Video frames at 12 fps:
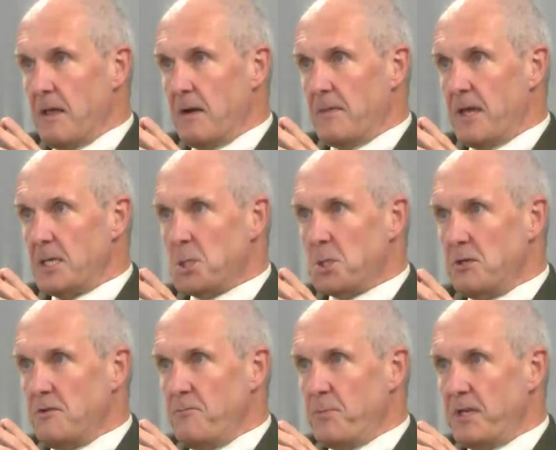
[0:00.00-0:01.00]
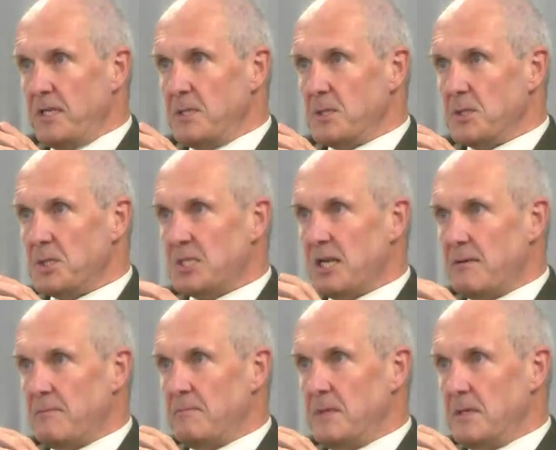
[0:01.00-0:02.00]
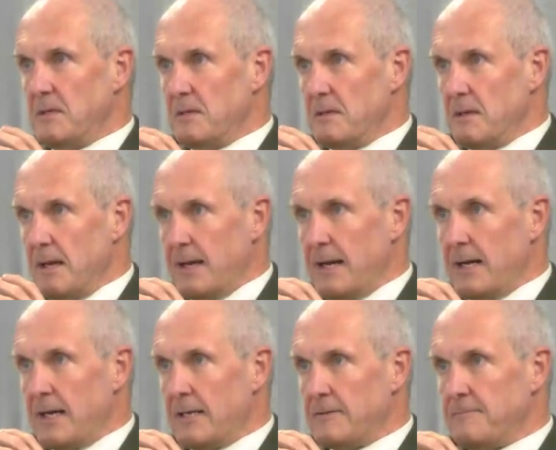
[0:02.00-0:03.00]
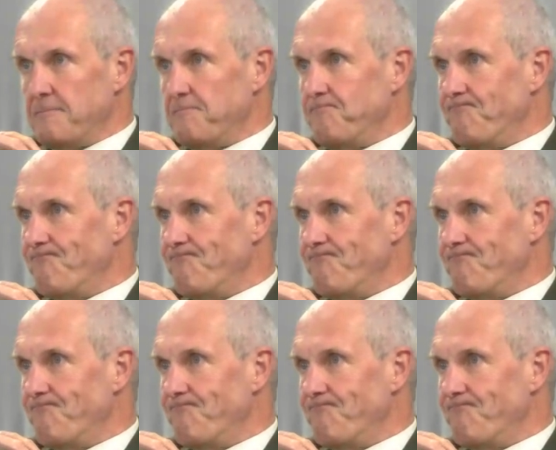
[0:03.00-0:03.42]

there should have been some um,